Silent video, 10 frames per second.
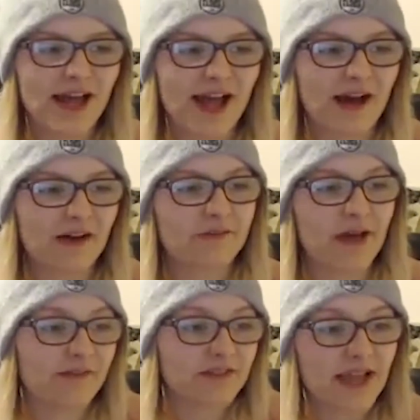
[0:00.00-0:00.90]

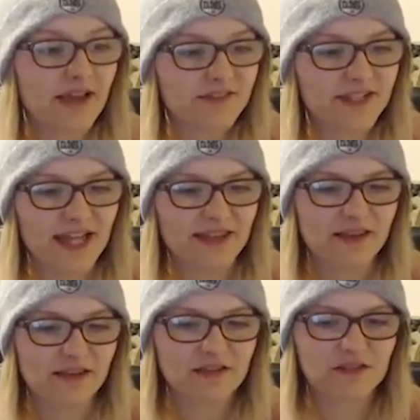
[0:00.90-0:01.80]
have left,
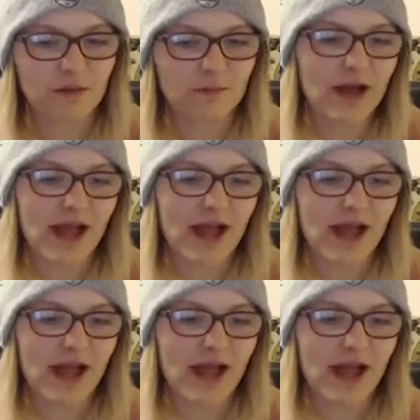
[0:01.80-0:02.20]
and some